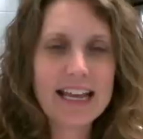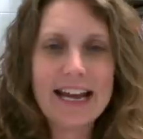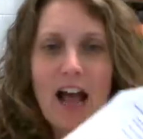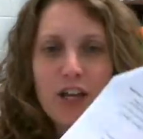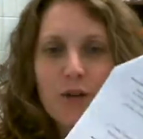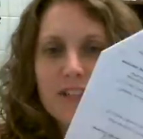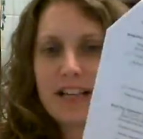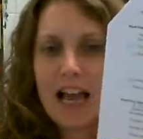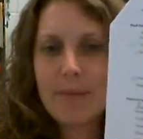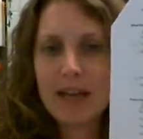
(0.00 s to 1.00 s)
and get out your
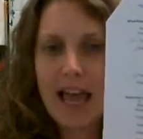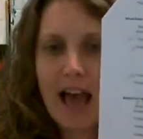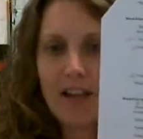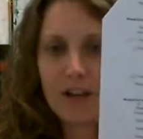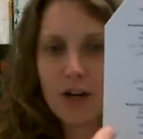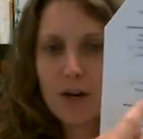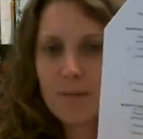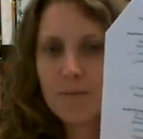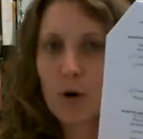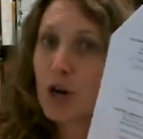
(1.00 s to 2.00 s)
assignment
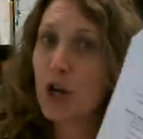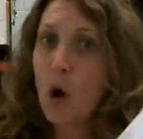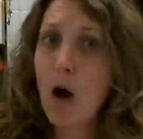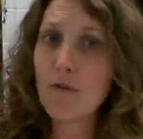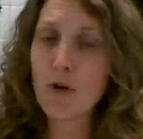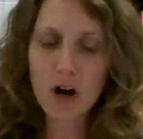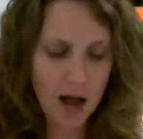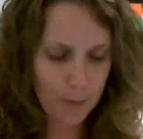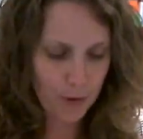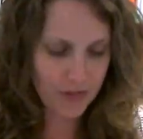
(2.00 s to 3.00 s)
calendar. We're going to go over a
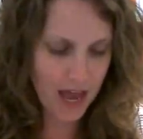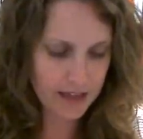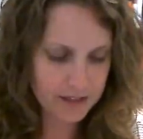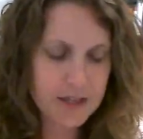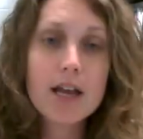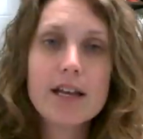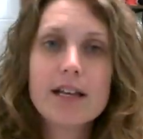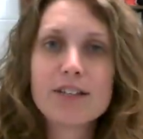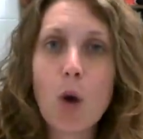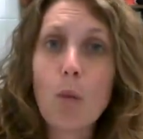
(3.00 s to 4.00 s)
couple things.
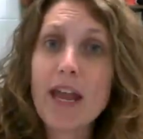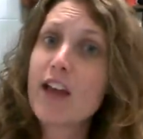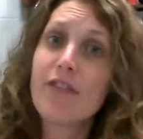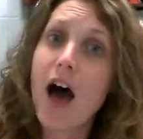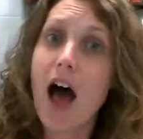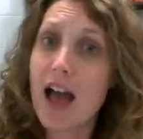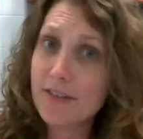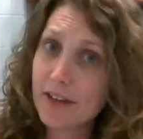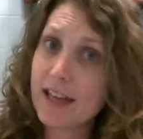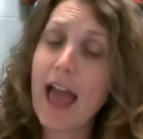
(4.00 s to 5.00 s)
So week
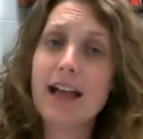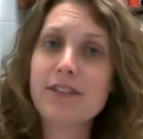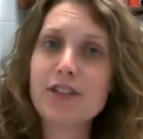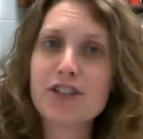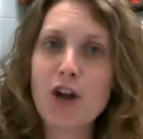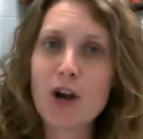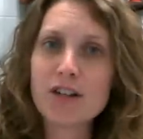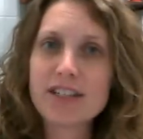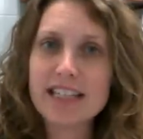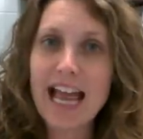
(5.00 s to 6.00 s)
5, again,
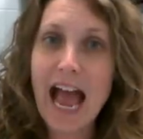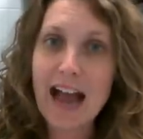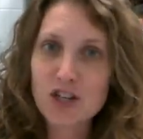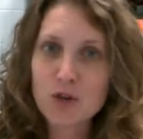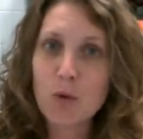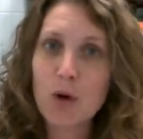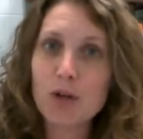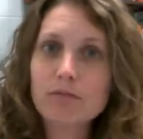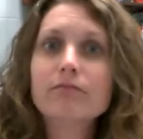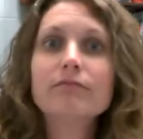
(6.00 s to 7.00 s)
starts the
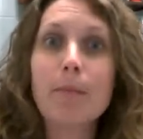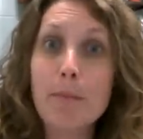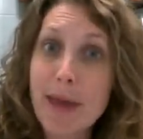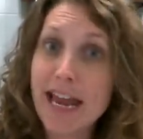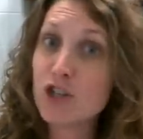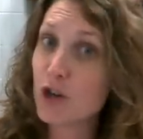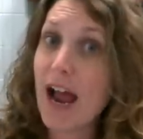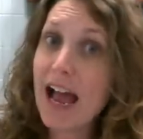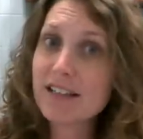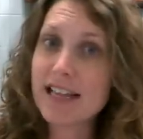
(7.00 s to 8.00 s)
actual major
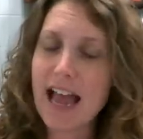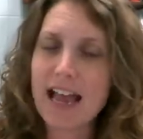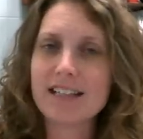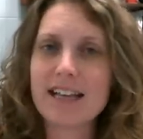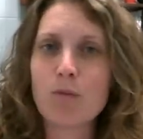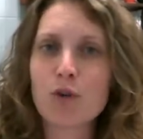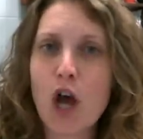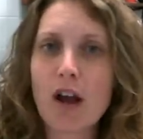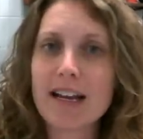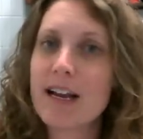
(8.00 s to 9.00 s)
essays, and we're
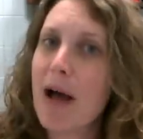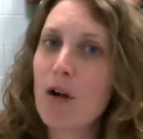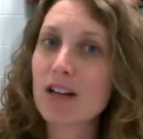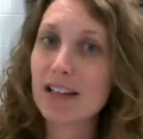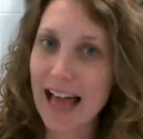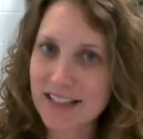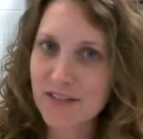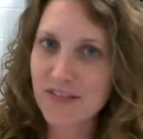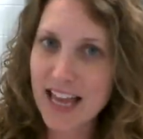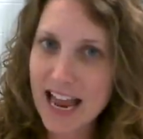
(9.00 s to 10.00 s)
talking about
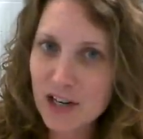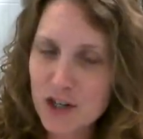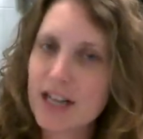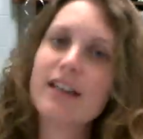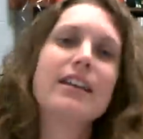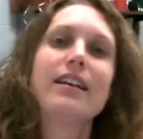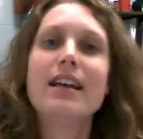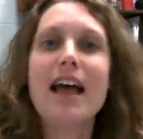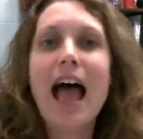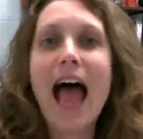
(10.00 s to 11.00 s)
classification.
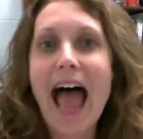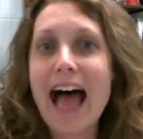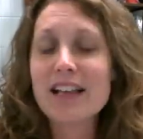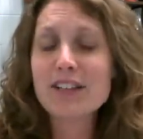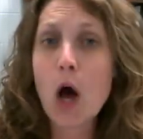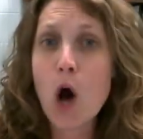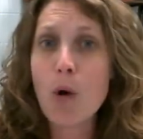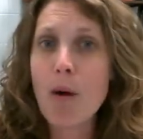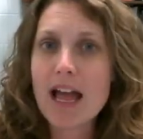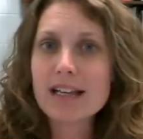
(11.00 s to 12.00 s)
As
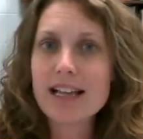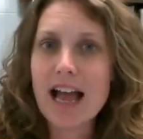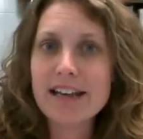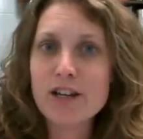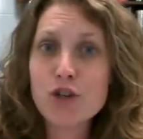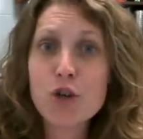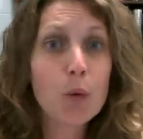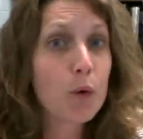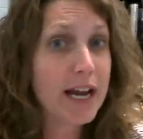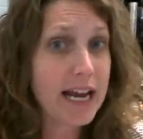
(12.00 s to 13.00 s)
always, I need you
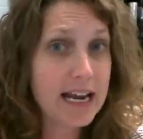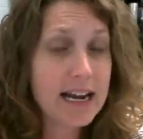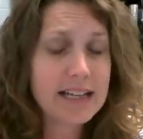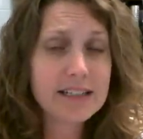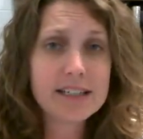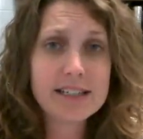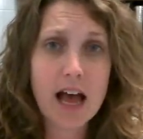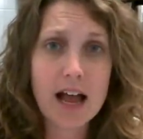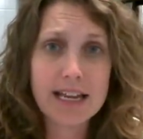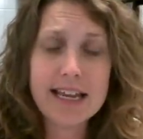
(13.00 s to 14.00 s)
to read and
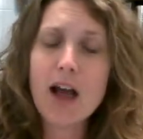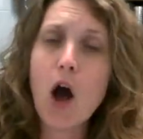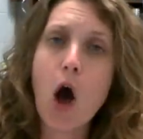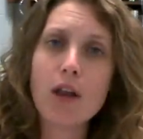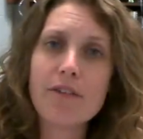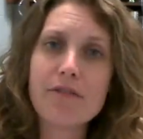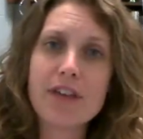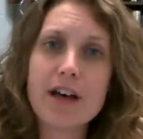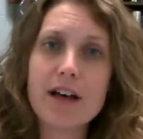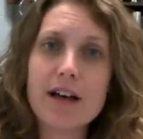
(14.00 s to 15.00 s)
study all of
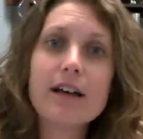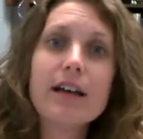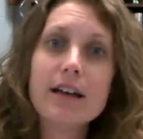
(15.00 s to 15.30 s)
the